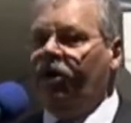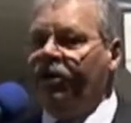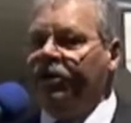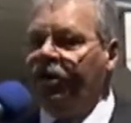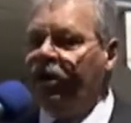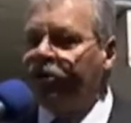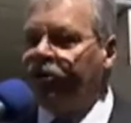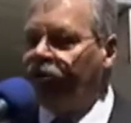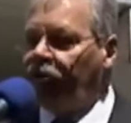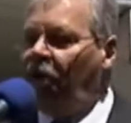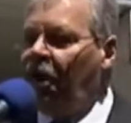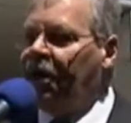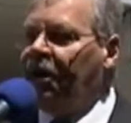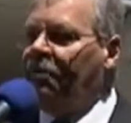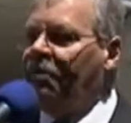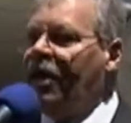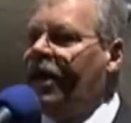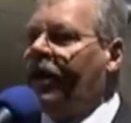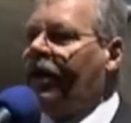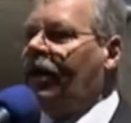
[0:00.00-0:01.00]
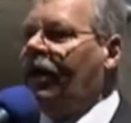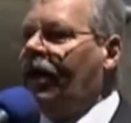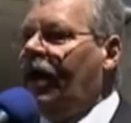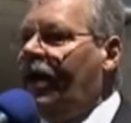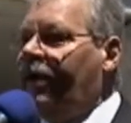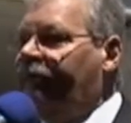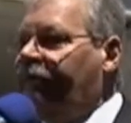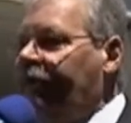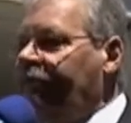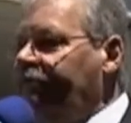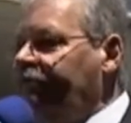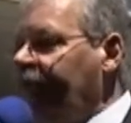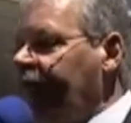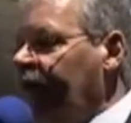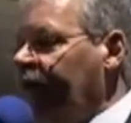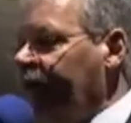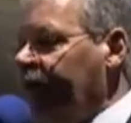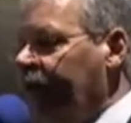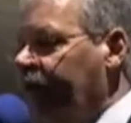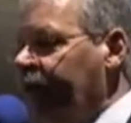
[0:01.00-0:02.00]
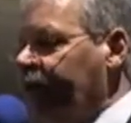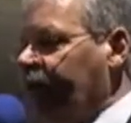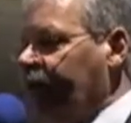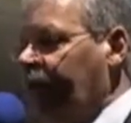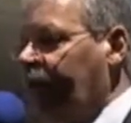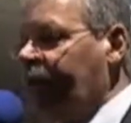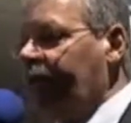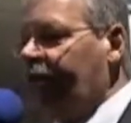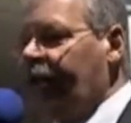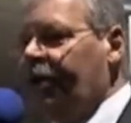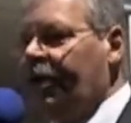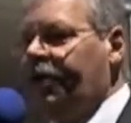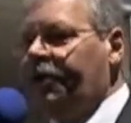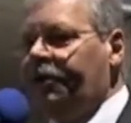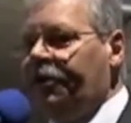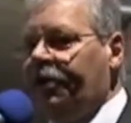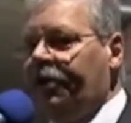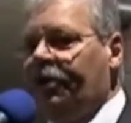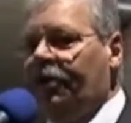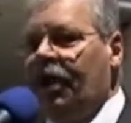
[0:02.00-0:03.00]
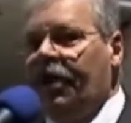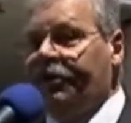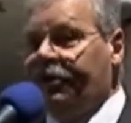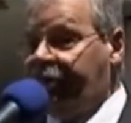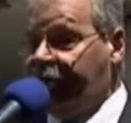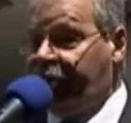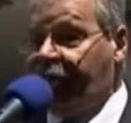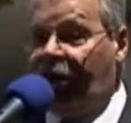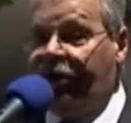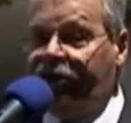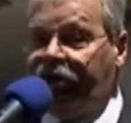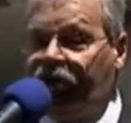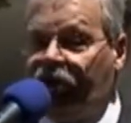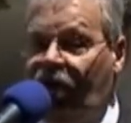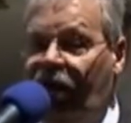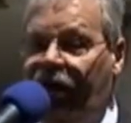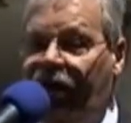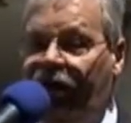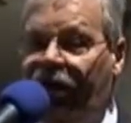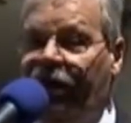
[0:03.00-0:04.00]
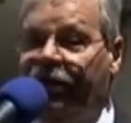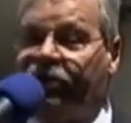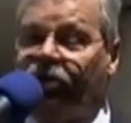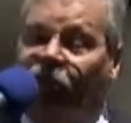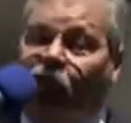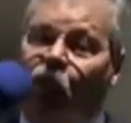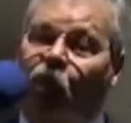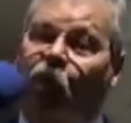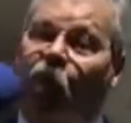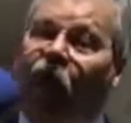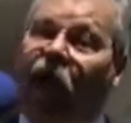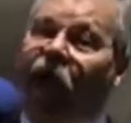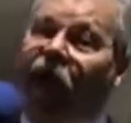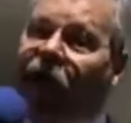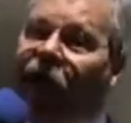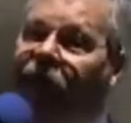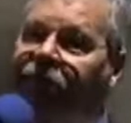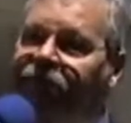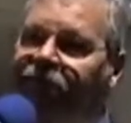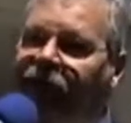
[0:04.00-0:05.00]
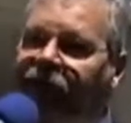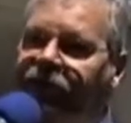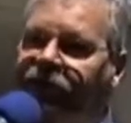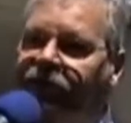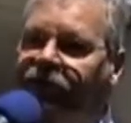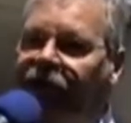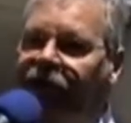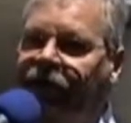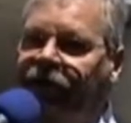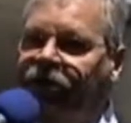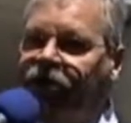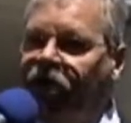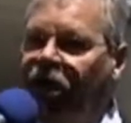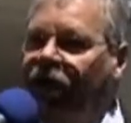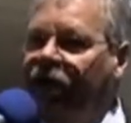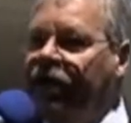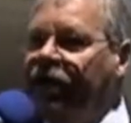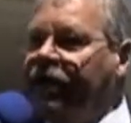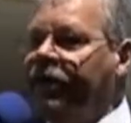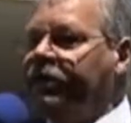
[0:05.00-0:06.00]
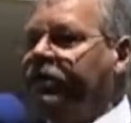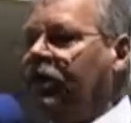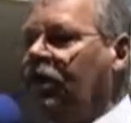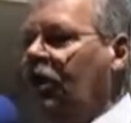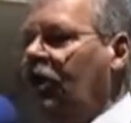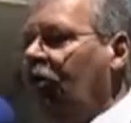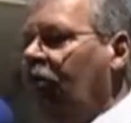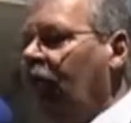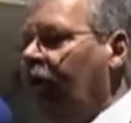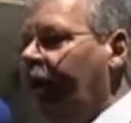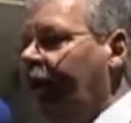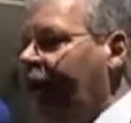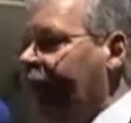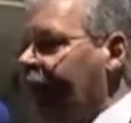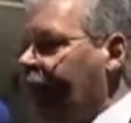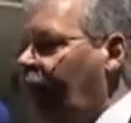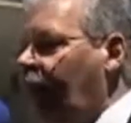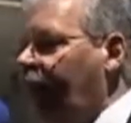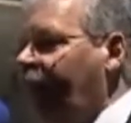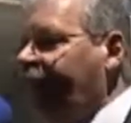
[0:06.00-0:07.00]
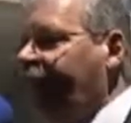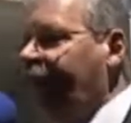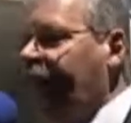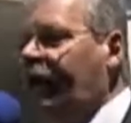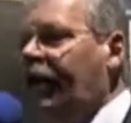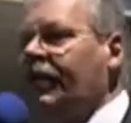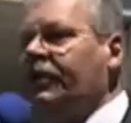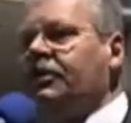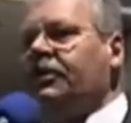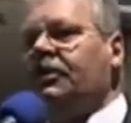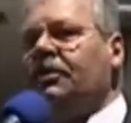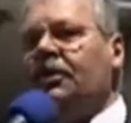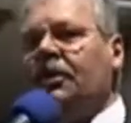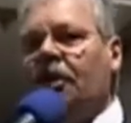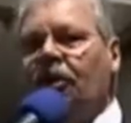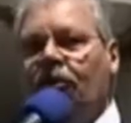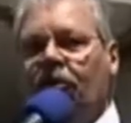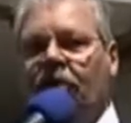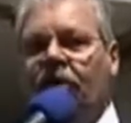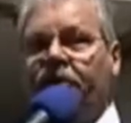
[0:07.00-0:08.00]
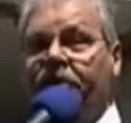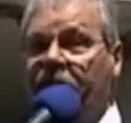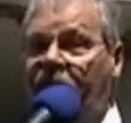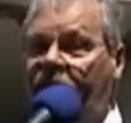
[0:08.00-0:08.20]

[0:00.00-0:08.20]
just trying to make a living, and you're sitting there and you're on the sunshine list and way up that sunshine list, well, guess what, fellas? We'll take